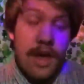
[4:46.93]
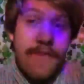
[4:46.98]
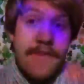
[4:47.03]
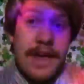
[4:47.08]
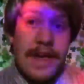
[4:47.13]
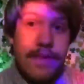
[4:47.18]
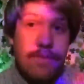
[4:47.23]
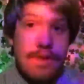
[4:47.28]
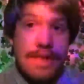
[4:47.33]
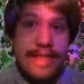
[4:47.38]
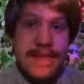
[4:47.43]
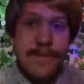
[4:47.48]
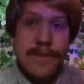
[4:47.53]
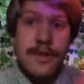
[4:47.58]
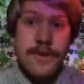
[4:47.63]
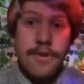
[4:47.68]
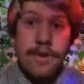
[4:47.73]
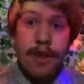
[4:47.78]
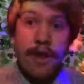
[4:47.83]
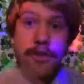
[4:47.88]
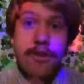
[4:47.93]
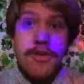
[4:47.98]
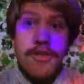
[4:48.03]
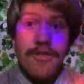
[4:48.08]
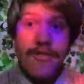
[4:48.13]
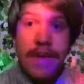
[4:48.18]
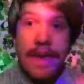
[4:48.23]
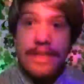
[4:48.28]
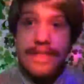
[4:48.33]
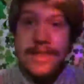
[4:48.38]
If you guys want to see me do another
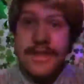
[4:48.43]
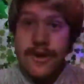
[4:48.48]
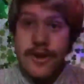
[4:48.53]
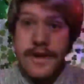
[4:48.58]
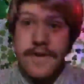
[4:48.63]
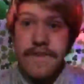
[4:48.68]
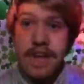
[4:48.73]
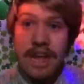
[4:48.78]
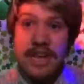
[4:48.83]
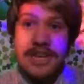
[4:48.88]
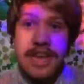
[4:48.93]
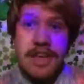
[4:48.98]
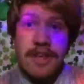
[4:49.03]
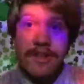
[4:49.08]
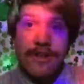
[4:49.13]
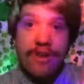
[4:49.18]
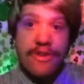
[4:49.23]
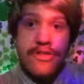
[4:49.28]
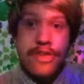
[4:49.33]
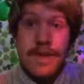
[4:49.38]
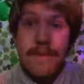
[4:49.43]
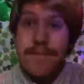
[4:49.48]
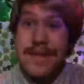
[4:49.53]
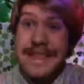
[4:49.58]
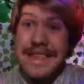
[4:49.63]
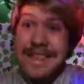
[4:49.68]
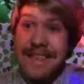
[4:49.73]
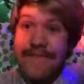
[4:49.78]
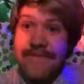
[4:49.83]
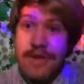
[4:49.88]
1000 degree Nash challenge or anything,
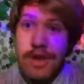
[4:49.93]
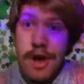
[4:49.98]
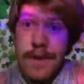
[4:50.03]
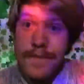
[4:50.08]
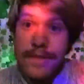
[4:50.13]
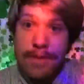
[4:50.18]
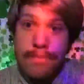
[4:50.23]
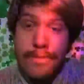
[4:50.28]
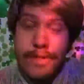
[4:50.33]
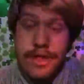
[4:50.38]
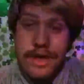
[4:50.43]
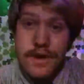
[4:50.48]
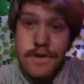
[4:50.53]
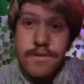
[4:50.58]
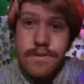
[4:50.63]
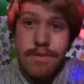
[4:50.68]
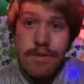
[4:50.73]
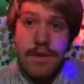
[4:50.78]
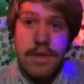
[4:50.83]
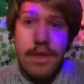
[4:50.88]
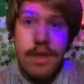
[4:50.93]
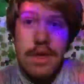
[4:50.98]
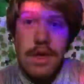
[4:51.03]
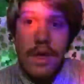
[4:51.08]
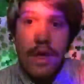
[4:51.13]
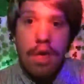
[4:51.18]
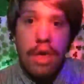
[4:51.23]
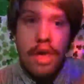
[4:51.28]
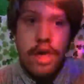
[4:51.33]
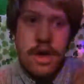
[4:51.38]
please leave in the comments below.
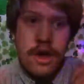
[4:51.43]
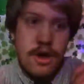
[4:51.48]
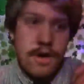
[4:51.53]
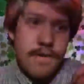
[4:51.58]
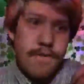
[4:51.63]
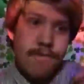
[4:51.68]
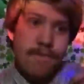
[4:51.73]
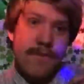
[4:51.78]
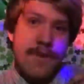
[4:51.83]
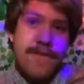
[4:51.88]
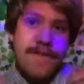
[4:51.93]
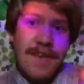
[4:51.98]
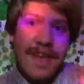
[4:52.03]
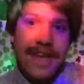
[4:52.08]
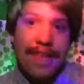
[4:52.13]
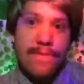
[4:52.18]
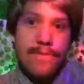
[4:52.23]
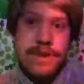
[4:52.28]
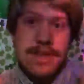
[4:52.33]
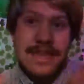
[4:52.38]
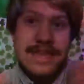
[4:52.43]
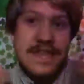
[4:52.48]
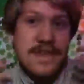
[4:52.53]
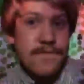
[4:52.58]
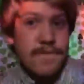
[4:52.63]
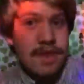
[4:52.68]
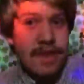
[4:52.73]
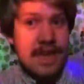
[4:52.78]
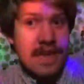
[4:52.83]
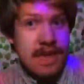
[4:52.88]
If you guys want to
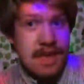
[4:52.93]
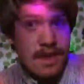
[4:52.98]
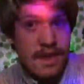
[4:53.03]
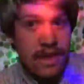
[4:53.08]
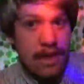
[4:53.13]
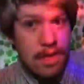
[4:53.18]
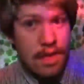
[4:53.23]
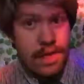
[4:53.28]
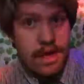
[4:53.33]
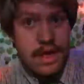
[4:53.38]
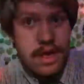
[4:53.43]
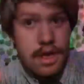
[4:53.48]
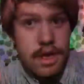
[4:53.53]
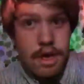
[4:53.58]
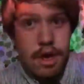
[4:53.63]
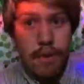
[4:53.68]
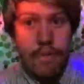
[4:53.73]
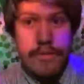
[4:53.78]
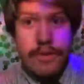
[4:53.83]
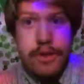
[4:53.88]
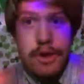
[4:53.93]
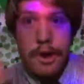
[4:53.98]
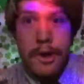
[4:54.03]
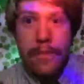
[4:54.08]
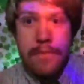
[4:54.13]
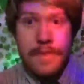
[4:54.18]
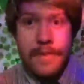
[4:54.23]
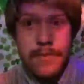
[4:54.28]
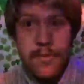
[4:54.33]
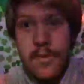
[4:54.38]
see me
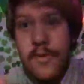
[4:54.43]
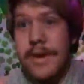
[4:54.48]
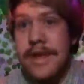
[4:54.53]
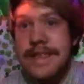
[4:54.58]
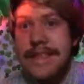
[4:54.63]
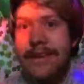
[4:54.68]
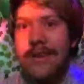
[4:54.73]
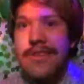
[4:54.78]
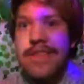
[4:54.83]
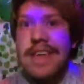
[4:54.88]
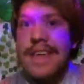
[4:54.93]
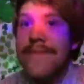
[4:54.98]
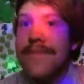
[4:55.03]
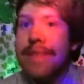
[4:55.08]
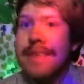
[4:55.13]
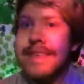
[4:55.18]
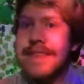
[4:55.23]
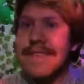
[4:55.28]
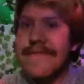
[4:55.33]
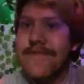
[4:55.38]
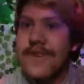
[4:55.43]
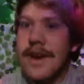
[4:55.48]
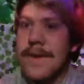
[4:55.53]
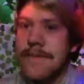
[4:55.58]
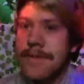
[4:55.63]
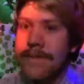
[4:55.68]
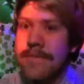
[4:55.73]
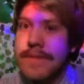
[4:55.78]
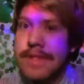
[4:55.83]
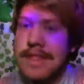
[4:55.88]
blow up some toys and everything, please leave in the
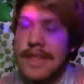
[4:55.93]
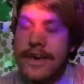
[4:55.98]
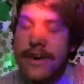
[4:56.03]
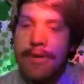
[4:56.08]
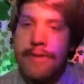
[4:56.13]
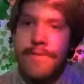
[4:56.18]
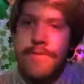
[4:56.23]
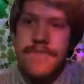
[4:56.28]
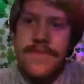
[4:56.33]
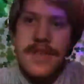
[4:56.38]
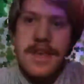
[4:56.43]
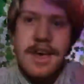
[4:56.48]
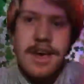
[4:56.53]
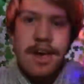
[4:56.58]
comments below.